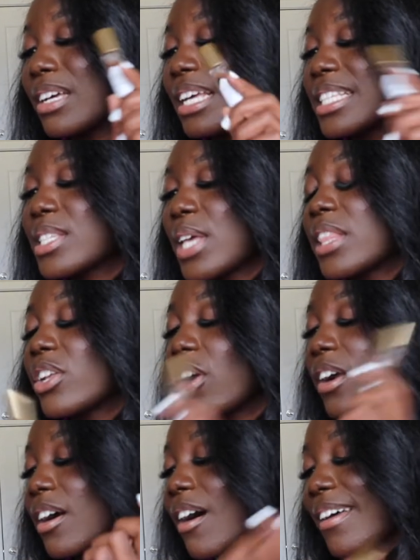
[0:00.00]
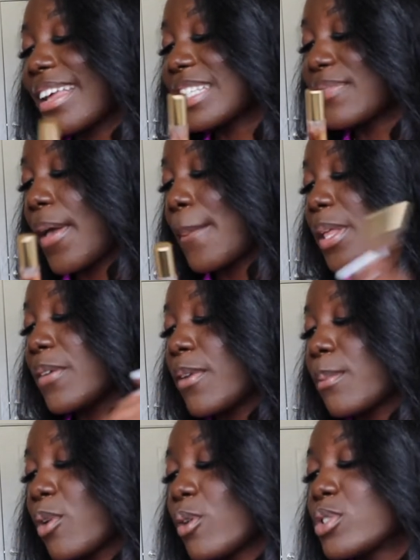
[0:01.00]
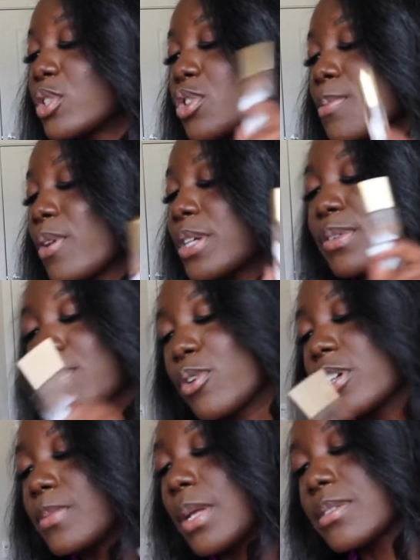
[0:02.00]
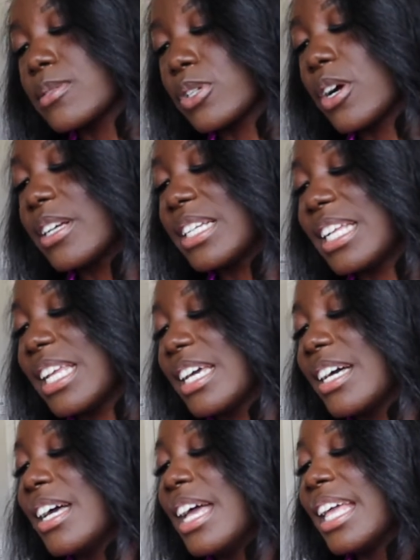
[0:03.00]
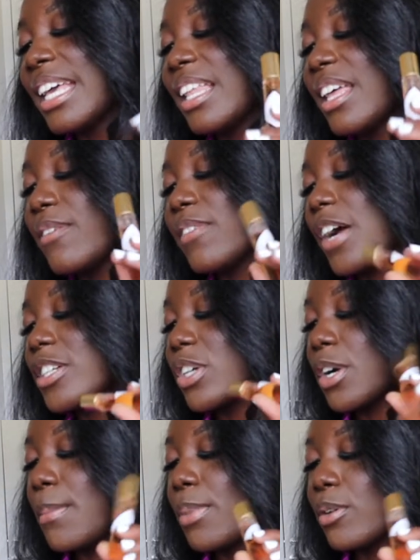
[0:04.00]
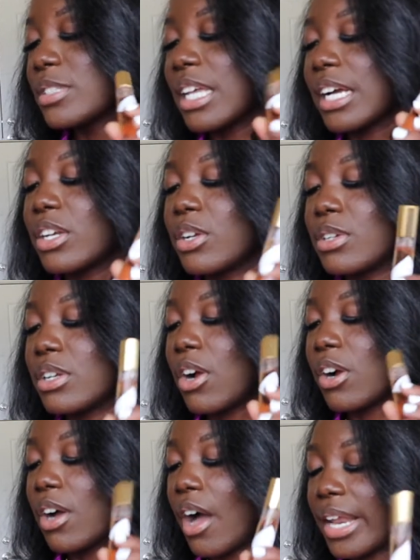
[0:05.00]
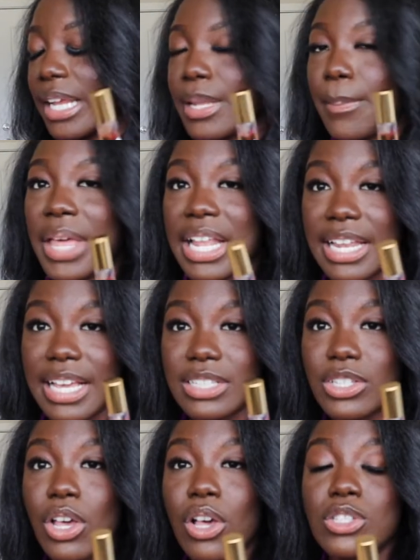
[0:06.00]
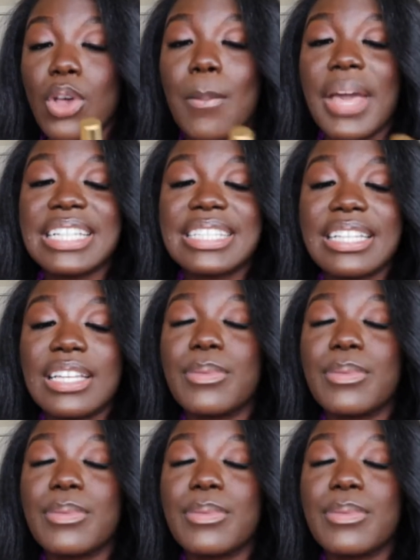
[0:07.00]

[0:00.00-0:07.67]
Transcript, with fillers: it's in the narcotics family from rose to tuberose, from orange blossoms to gardenia. Kilian flowers are composed like a narcotic dependence. So basically